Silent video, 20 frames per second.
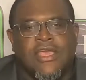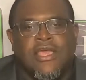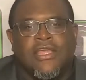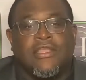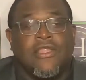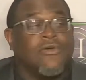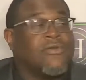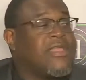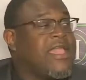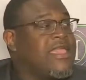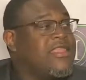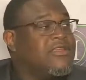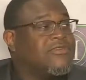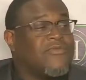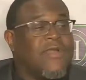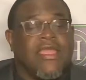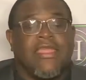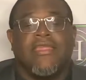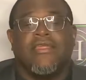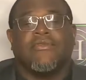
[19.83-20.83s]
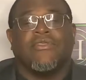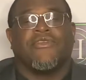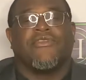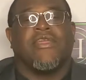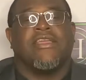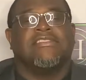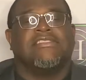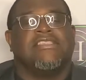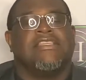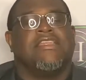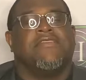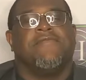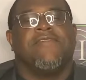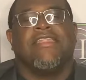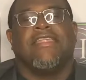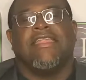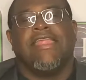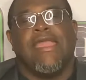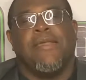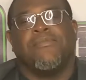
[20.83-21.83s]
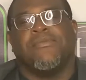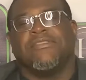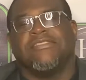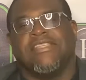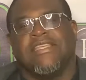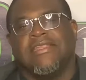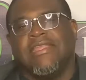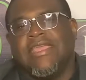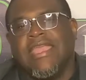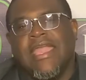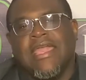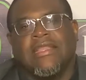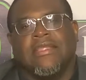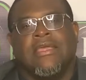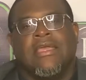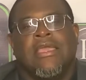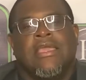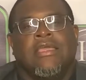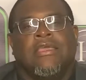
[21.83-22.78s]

located right here in the great city of Indianapolis, Indiana.